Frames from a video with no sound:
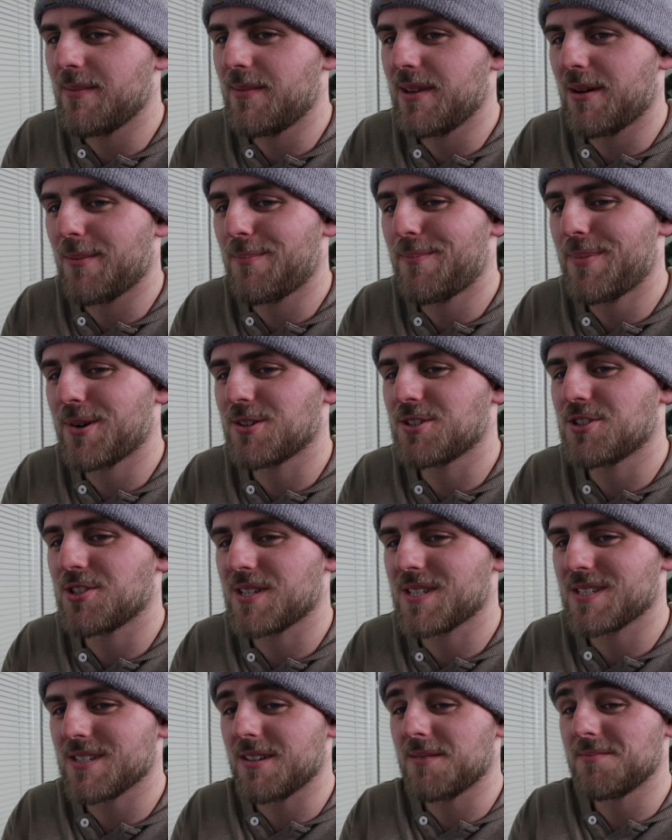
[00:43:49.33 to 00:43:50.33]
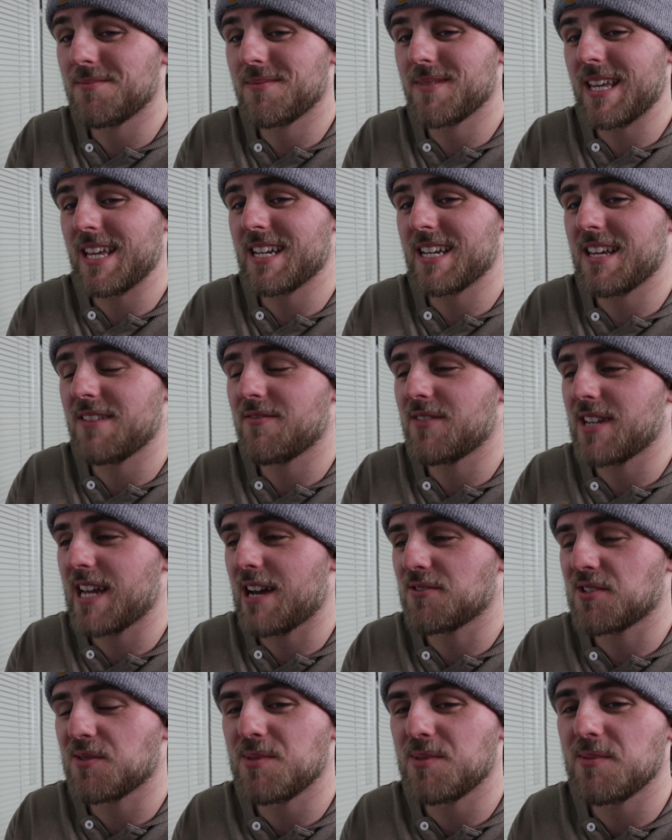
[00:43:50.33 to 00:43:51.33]
purchase some and give it out
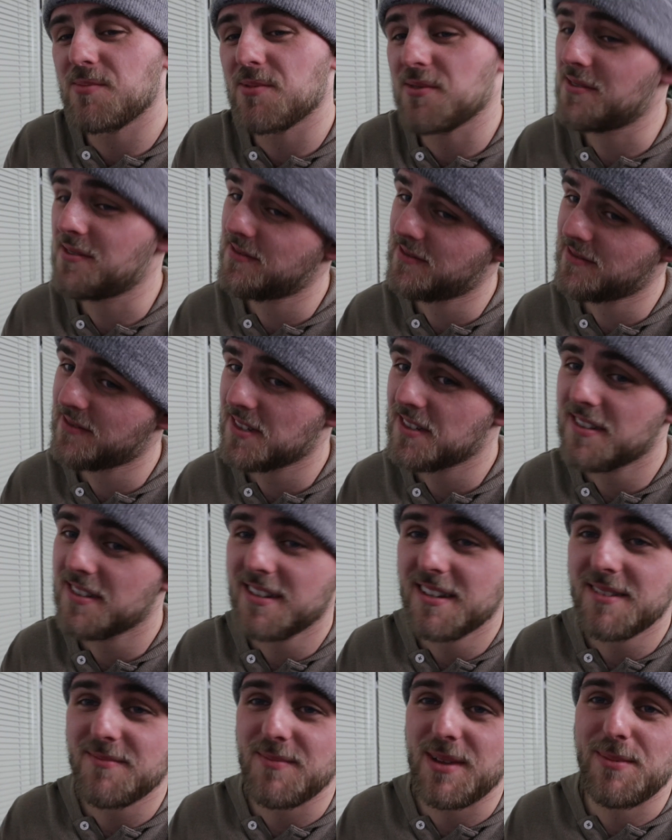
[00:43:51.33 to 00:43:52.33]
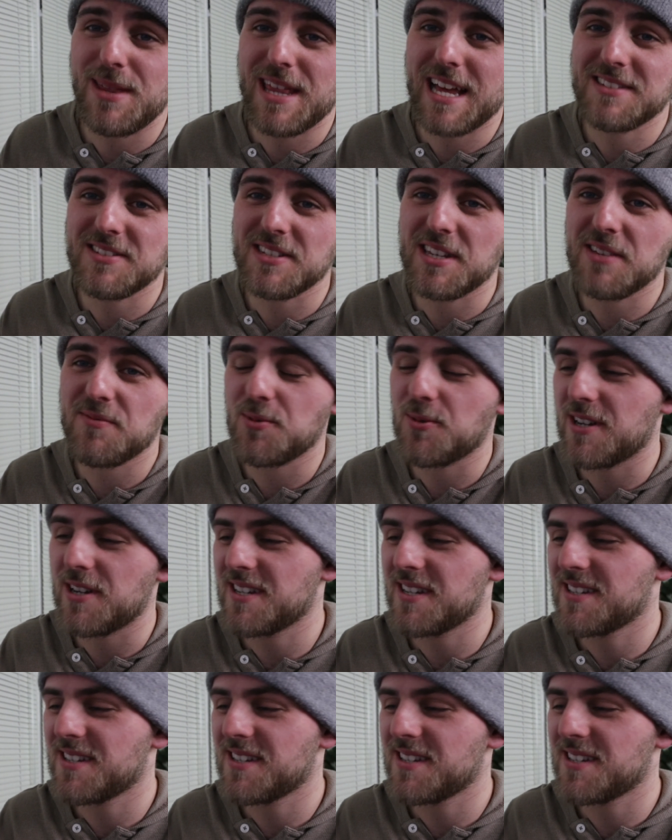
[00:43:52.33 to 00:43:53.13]
to people. Maybe that's a giveaway.